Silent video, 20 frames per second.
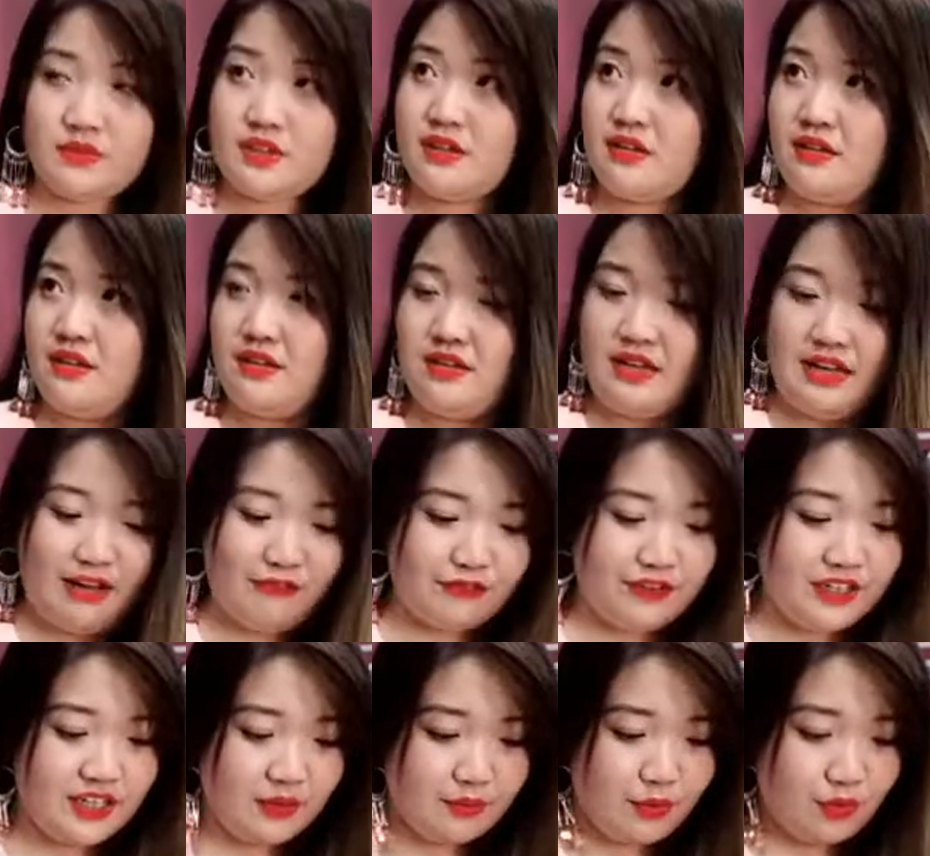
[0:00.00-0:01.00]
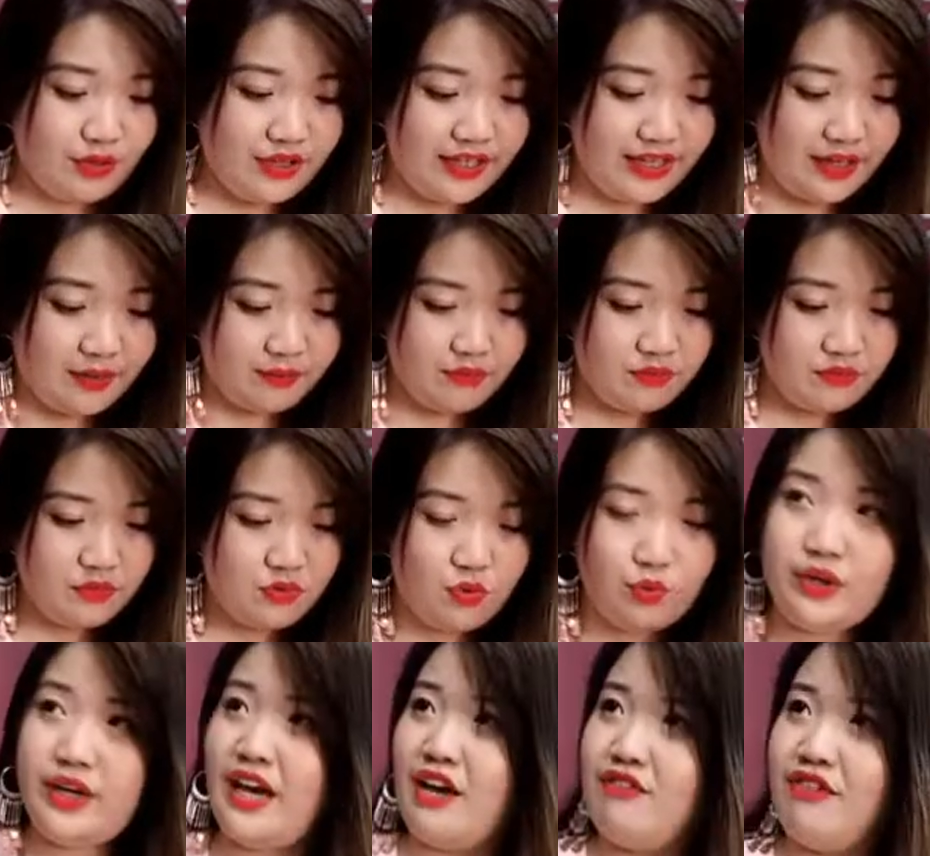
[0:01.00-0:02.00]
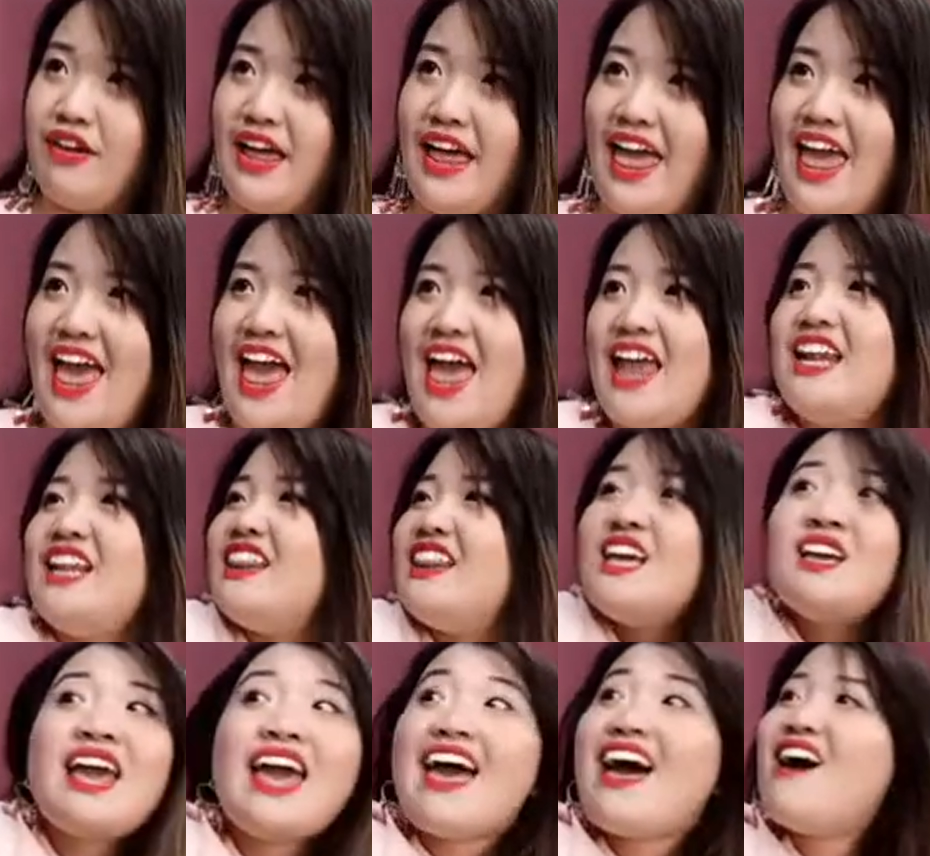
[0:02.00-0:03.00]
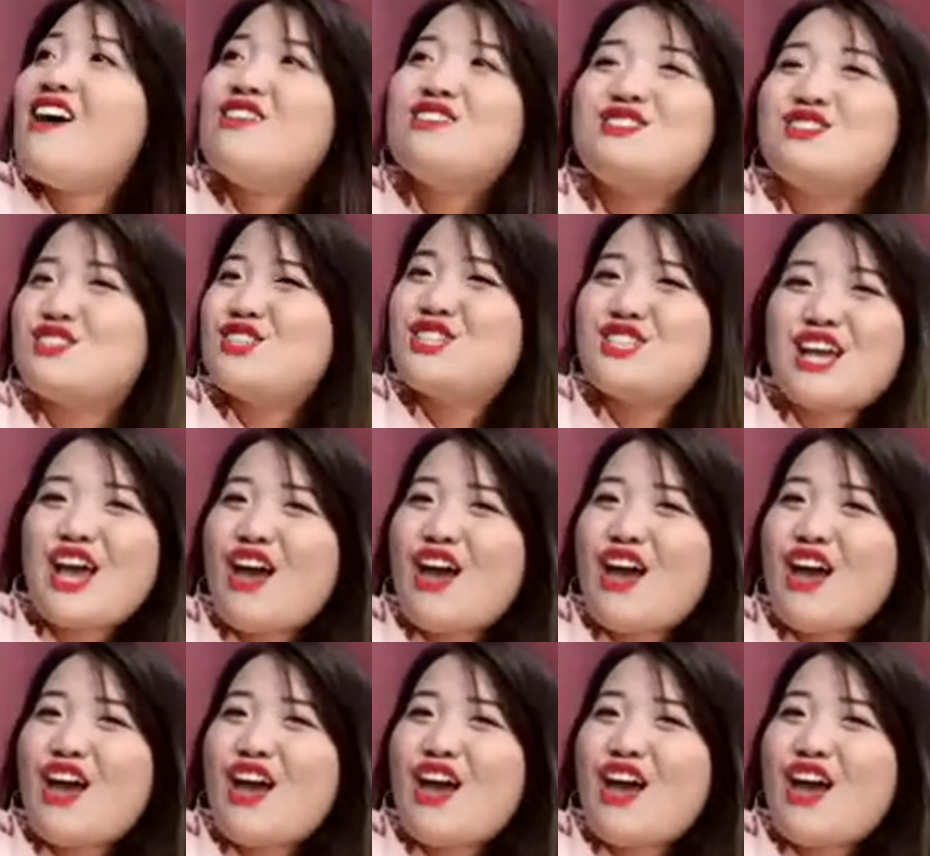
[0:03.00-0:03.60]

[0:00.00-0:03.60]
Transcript: Yes. After the beauty app, do we have anything else to share